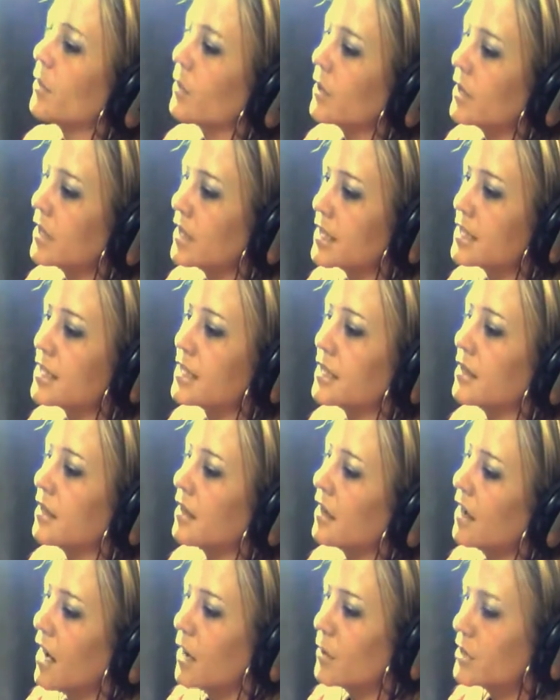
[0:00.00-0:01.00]

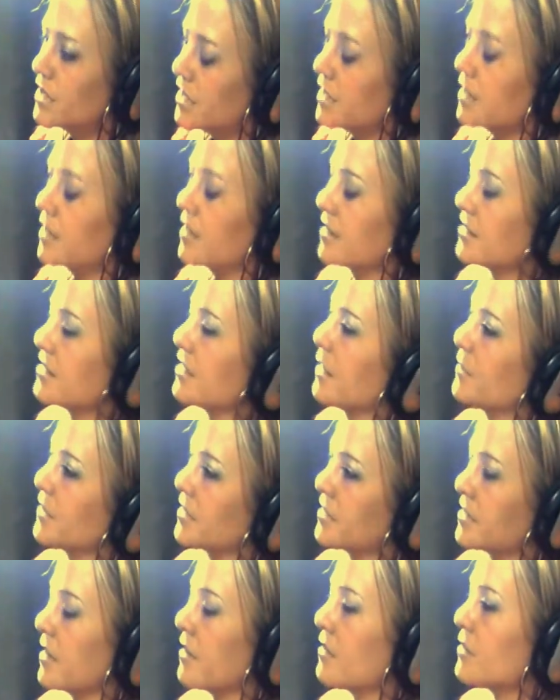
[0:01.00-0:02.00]
I was seeking
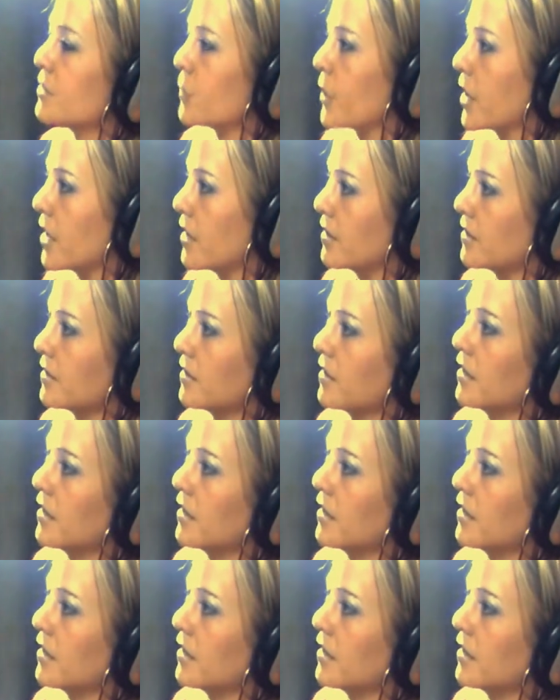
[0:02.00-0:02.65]
acceptance elsewhere.